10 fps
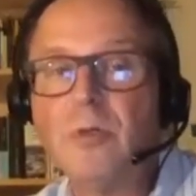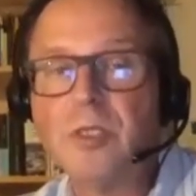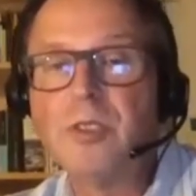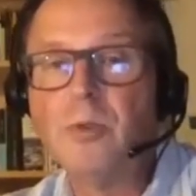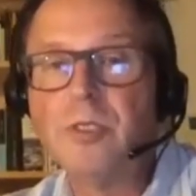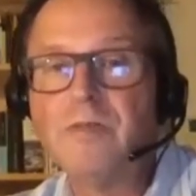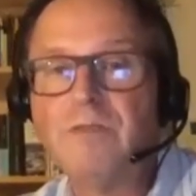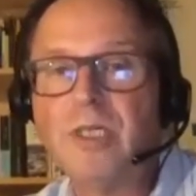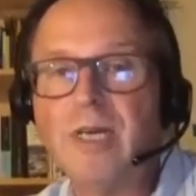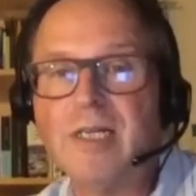your source of
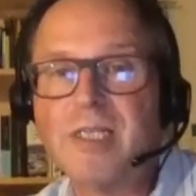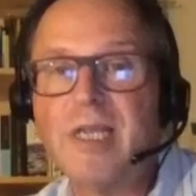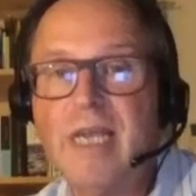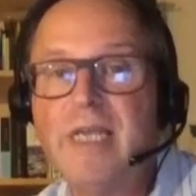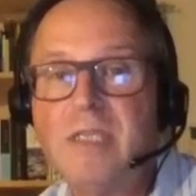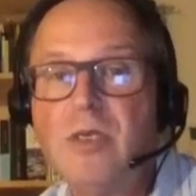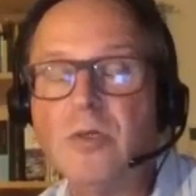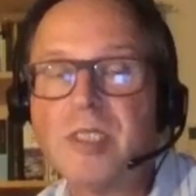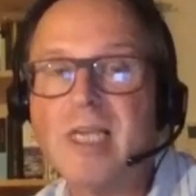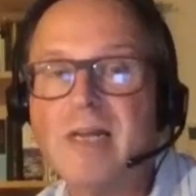trust, in
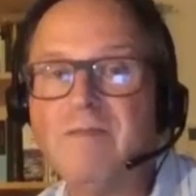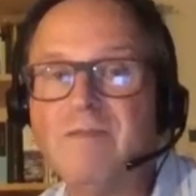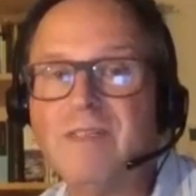yourself.